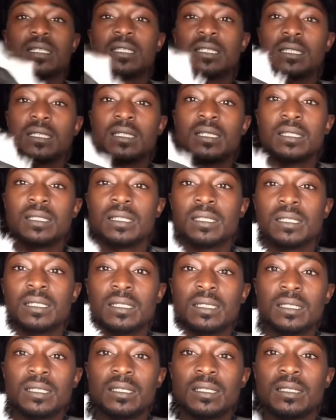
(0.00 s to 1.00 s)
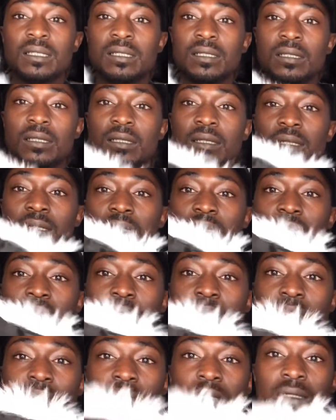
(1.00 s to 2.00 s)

Nobody speaks.